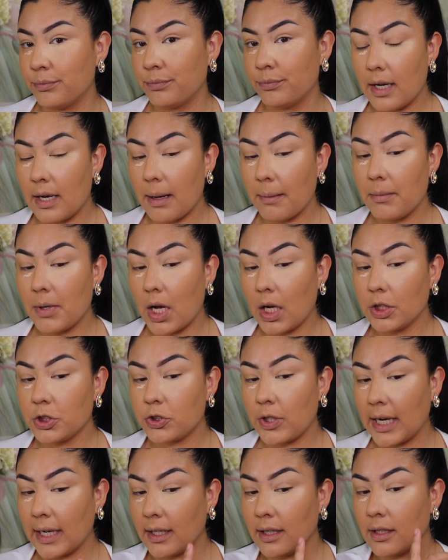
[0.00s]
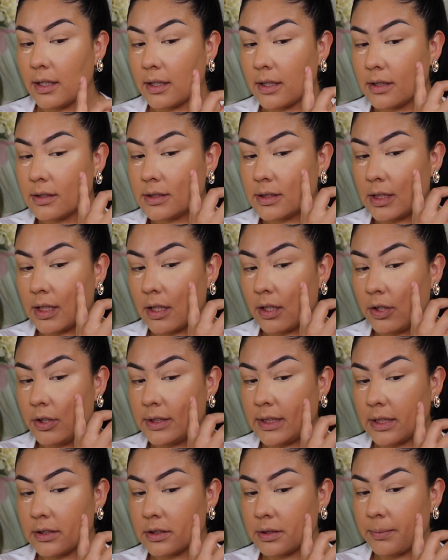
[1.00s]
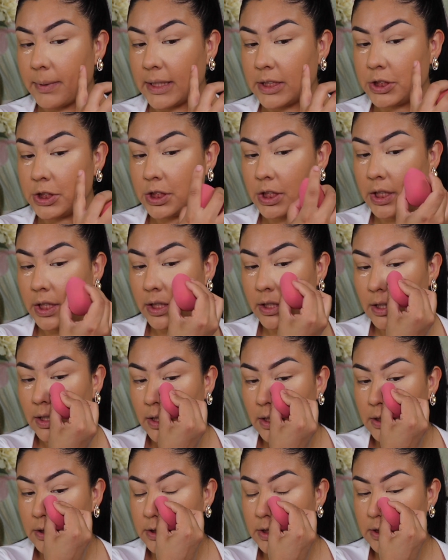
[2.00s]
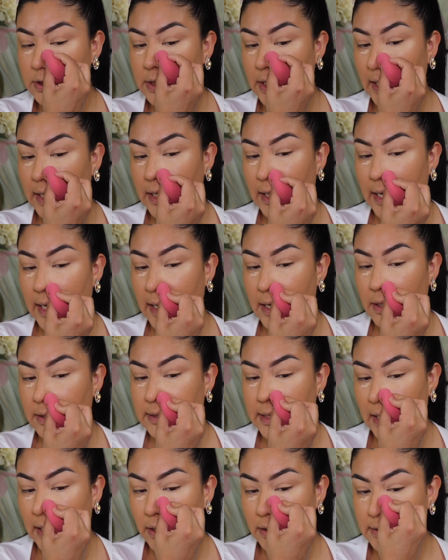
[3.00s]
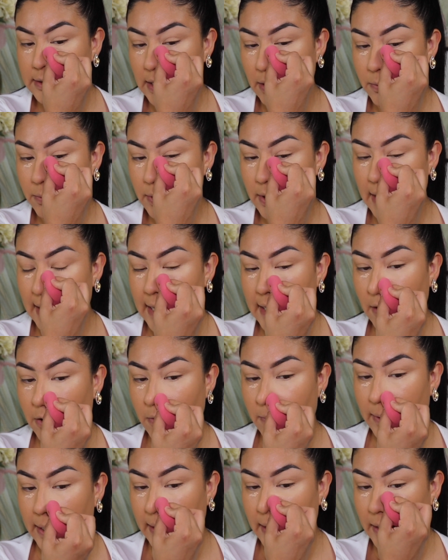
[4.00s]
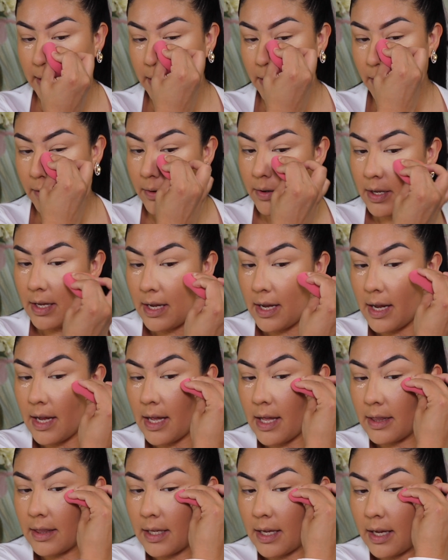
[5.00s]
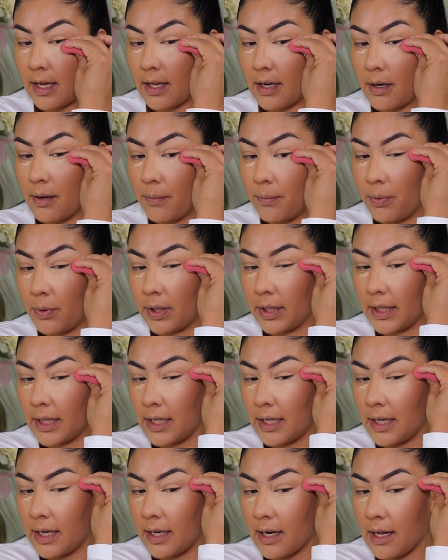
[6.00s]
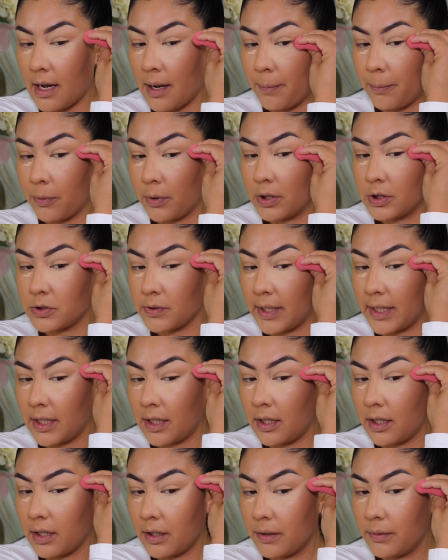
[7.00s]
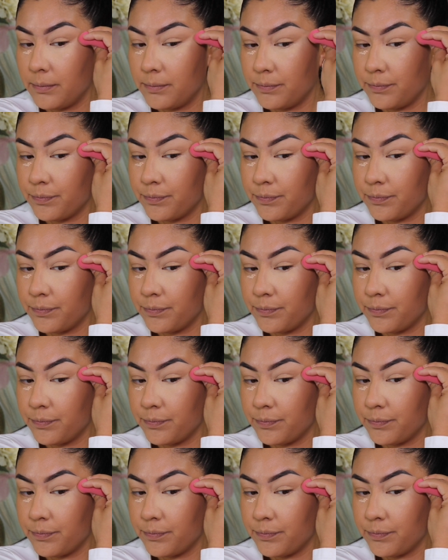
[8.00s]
And I'm not dragging the concealer down to my cheek, just kind of at a downward angle right here, and then bringing it upwards right here.